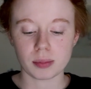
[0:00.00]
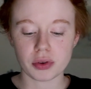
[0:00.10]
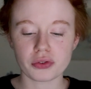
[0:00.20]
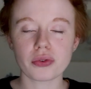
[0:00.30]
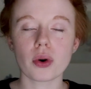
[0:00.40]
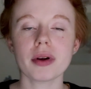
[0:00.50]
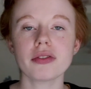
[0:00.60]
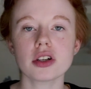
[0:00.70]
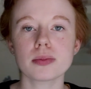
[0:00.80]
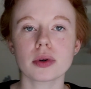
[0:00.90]
Before my
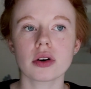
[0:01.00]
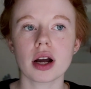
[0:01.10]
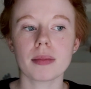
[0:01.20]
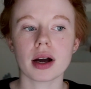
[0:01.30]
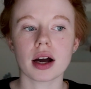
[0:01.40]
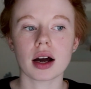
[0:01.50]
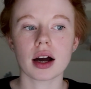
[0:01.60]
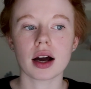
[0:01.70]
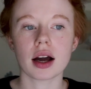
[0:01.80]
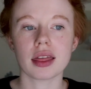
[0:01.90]
first program,
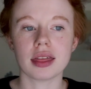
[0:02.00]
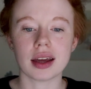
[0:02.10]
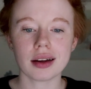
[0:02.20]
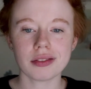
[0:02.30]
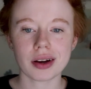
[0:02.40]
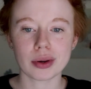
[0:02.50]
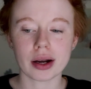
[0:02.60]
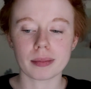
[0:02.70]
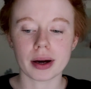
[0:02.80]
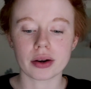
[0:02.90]
I think I found
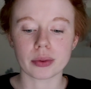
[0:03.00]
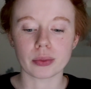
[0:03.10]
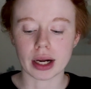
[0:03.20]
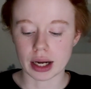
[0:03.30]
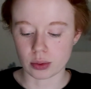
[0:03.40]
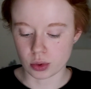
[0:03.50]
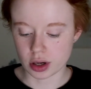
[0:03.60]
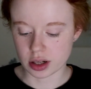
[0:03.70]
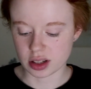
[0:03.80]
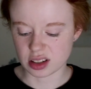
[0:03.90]
out about it when I
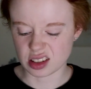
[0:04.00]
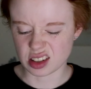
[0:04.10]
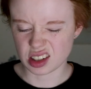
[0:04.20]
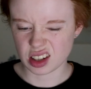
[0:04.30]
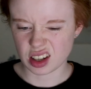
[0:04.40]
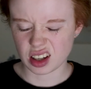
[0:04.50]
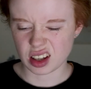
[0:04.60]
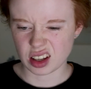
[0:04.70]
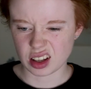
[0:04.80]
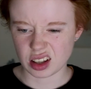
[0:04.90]
was
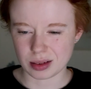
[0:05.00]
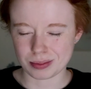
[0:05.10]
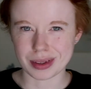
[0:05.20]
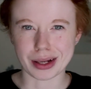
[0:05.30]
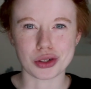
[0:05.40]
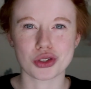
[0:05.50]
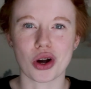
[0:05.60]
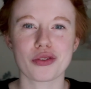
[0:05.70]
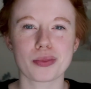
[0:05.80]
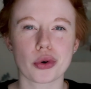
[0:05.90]
like a
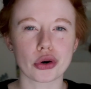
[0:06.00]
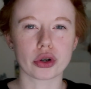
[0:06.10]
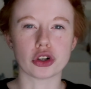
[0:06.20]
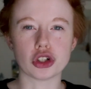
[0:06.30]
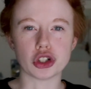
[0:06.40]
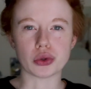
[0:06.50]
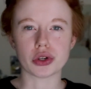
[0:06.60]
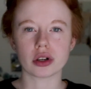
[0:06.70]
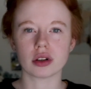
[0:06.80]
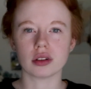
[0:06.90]
sophomore or
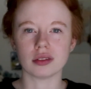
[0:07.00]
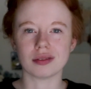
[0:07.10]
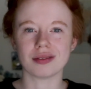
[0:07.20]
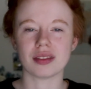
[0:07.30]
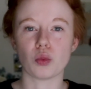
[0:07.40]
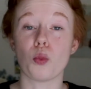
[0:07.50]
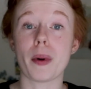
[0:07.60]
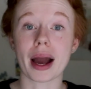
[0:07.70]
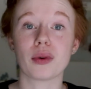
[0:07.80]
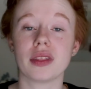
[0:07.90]
junior, and
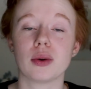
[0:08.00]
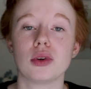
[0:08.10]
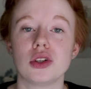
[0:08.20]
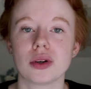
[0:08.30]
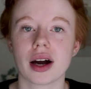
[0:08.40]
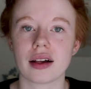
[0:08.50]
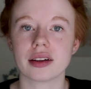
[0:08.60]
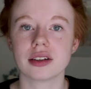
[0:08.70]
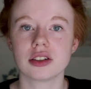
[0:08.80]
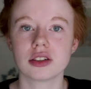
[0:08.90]
back when they would do
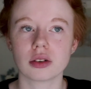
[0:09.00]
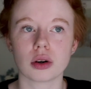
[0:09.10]
college,